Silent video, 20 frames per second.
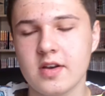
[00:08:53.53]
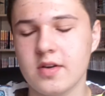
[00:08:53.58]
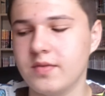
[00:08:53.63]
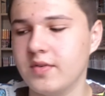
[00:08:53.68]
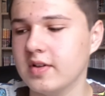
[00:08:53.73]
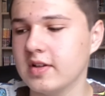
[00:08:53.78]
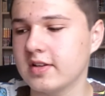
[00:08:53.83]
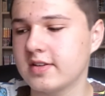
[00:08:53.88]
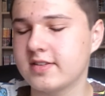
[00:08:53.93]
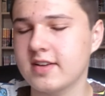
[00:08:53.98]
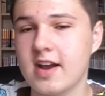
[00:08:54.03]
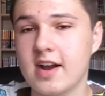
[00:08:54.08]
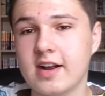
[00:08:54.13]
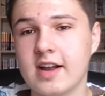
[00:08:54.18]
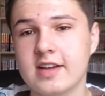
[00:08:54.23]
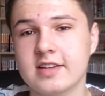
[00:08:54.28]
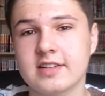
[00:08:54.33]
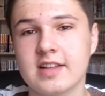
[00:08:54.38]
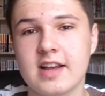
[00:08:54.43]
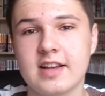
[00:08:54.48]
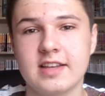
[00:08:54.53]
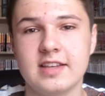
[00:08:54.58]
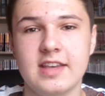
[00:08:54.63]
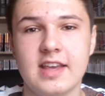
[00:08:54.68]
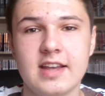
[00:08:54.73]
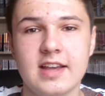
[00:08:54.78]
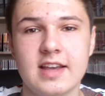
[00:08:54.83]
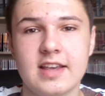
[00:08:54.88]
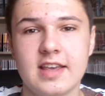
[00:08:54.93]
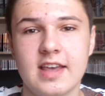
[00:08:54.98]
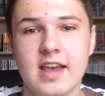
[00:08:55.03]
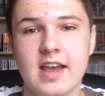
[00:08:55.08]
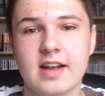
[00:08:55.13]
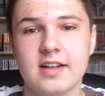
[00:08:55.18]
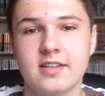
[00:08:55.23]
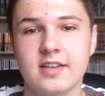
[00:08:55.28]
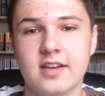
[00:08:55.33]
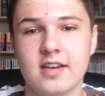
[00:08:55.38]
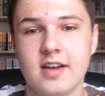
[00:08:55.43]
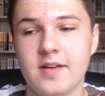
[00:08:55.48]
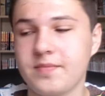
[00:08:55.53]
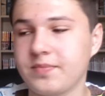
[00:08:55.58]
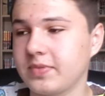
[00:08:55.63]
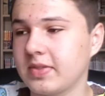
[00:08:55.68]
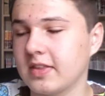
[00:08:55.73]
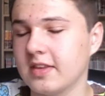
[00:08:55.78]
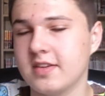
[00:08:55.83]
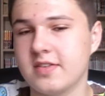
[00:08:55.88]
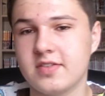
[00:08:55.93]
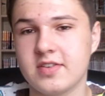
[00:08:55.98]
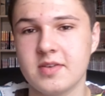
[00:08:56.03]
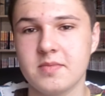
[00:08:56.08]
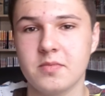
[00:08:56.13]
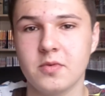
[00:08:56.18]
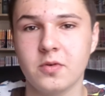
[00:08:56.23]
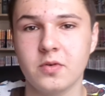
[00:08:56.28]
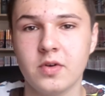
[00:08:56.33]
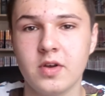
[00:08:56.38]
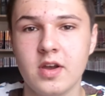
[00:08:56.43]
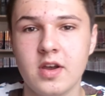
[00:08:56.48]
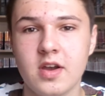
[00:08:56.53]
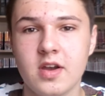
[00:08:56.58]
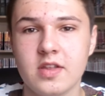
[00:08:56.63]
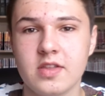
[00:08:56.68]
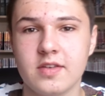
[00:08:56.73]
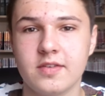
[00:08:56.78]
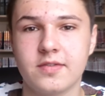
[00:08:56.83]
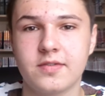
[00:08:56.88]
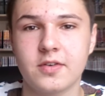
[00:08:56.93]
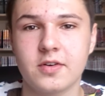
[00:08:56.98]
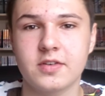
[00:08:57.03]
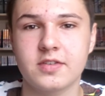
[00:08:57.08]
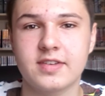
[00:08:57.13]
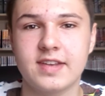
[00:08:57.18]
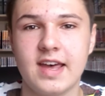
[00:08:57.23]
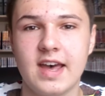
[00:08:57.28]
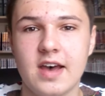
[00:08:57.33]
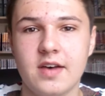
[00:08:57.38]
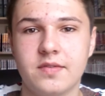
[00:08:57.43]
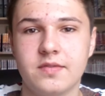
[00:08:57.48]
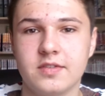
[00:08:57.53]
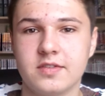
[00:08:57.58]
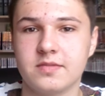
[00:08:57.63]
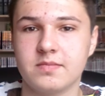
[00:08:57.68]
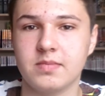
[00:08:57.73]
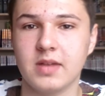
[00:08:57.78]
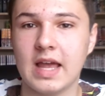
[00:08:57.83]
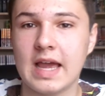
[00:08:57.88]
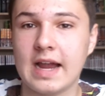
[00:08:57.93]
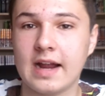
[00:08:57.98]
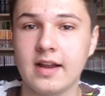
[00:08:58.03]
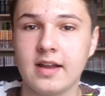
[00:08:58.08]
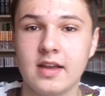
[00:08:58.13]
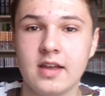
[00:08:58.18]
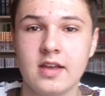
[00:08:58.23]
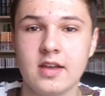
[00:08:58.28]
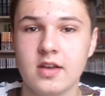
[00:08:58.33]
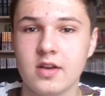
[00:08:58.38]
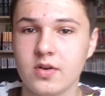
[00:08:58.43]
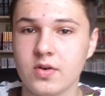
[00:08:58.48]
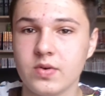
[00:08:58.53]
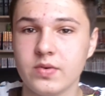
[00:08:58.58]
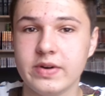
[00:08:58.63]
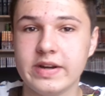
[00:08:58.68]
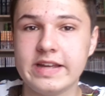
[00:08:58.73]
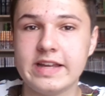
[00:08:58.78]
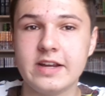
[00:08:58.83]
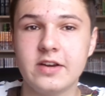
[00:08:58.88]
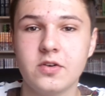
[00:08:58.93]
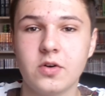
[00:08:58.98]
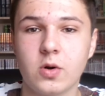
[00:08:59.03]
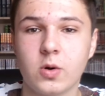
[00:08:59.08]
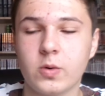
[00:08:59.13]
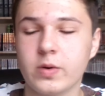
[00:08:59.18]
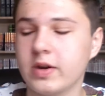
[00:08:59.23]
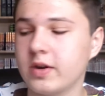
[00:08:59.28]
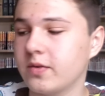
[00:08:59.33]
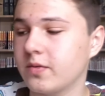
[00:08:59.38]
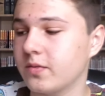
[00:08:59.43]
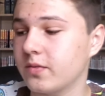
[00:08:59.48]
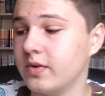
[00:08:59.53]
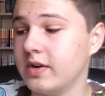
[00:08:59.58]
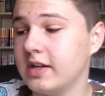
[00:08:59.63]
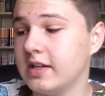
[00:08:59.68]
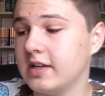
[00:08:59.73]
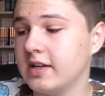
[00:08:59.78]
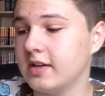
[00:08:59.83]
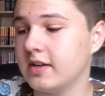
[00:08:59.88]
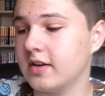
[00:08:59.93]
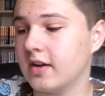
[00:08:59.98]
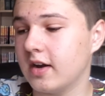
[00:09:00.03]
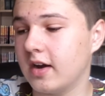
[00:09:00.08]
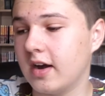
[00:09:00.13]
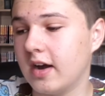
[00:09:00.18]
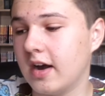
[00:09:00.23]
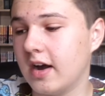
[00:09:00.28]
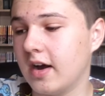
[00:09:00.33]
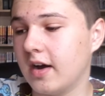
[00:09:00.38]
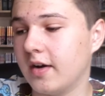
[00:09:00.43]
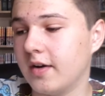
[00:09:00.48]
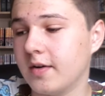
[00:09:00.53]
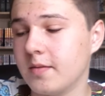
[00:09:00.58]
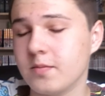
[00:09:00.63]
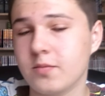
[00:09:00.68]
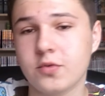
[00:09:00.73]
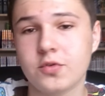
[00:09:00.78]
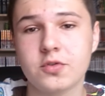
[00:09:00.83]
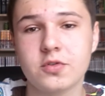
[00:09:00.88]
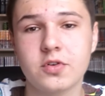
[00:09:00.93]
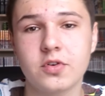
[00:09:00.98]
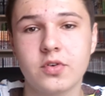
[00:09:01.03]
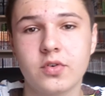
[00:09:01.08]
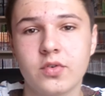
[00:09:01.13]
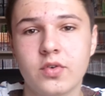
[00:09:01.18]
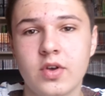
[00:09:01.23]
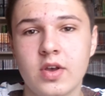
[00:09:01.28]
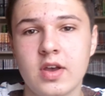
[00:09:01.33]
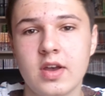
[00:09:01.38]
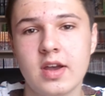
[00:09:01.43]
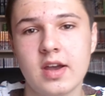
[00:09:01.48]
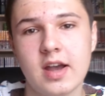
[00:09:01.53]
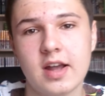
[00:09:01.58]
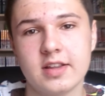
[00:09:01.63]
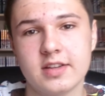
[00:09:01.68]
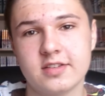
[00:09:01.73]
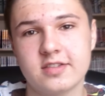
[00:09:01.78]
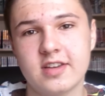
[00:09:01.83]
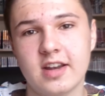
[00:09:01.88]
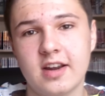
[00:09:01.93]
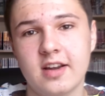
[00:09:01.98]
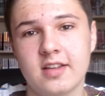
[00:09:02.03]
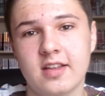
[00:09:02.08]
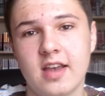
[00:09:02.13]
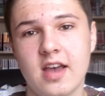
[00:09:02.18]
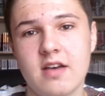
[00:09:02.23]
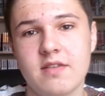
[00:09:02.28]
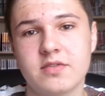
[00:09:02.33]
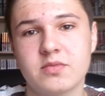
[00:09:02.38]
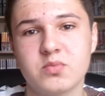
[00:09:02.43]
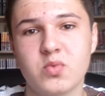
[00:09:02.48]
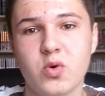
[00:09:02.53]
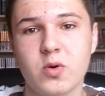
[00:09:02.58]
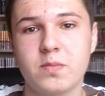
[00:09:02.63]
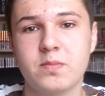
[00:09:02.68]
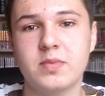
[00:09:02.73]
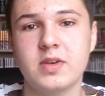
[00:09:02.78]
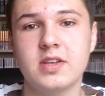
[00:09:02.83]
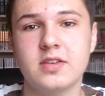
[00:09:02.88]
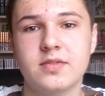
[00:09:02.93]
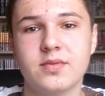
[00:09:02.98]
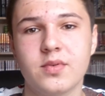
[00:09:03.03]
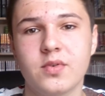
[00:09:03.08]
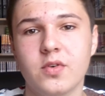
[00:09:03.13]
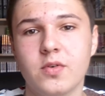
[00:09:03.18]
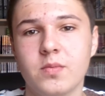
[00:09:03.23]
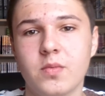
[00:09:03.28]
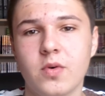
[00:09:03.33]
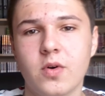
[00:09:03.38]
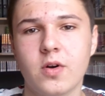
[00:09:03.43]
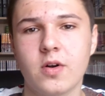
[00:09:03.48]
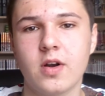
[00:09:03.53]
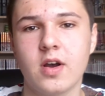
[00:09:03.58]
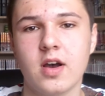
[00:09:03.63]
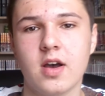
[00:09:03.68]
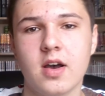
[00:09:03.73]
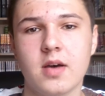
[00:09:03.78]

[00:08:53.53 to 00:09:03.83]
Vinland Saga is like yin and yang, the symbol. The first half is black, really gory, really brutal, and the second half is more peaceful, more